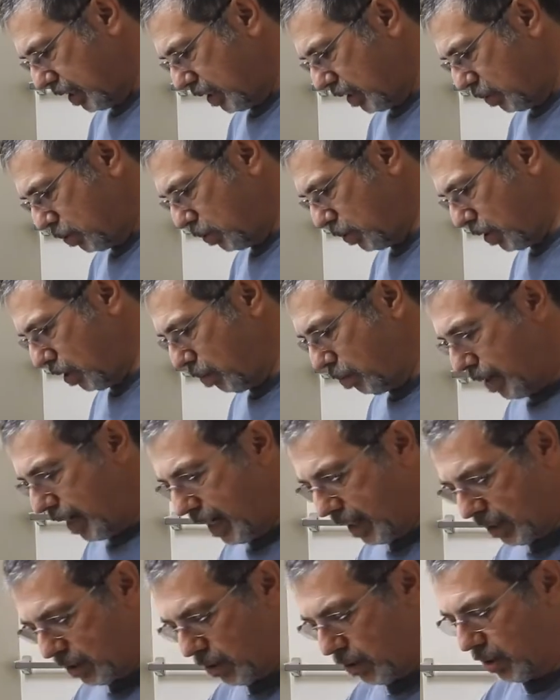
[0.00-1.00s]
we'll go
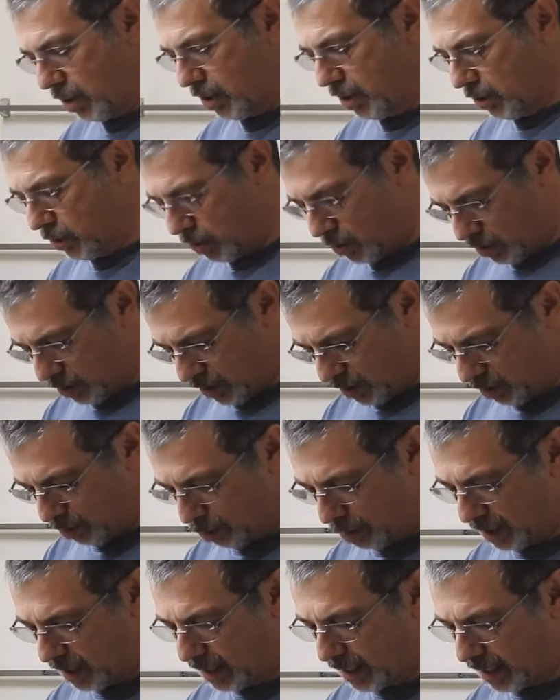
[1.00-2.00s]
back to our little
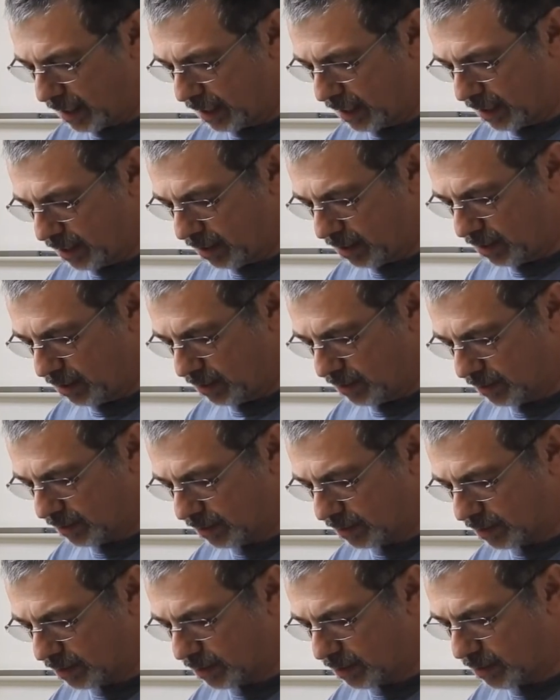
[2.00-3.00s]
pie here,
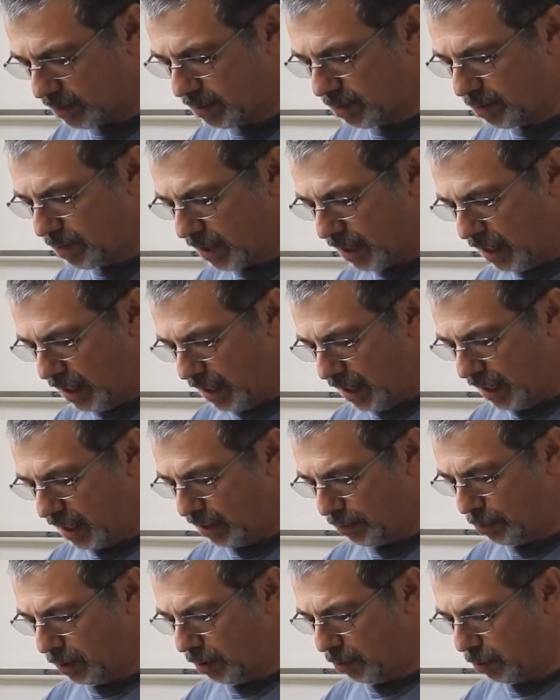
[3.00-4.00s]
and
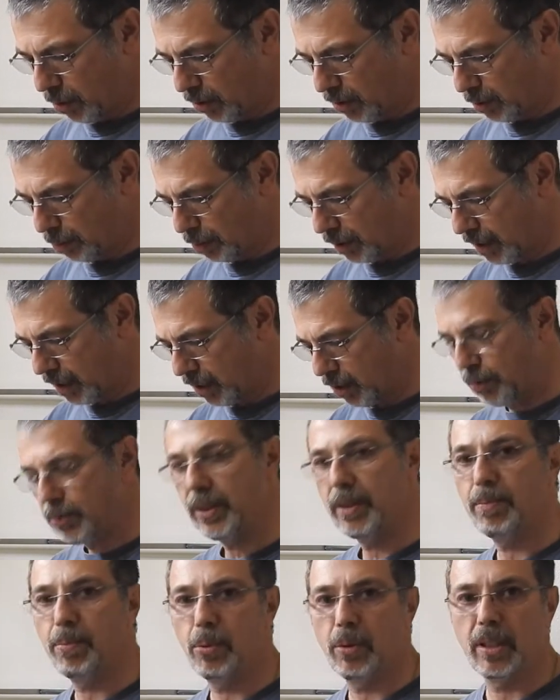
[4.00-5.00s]
if we multiply
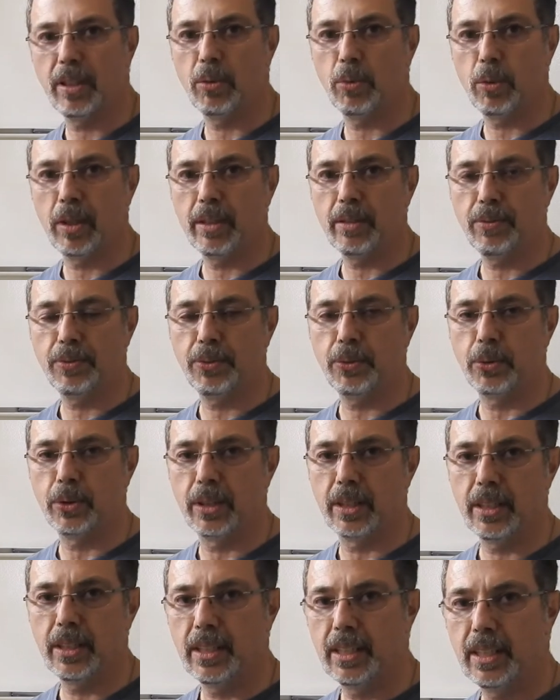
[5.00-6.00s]

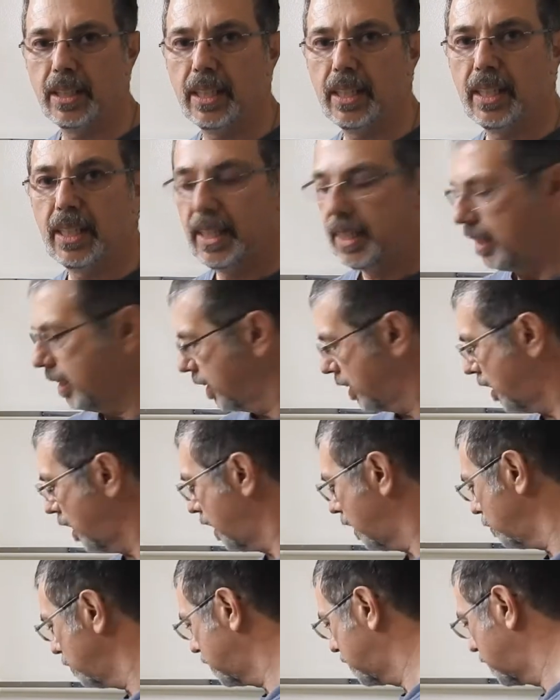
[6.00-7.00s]
3.14 times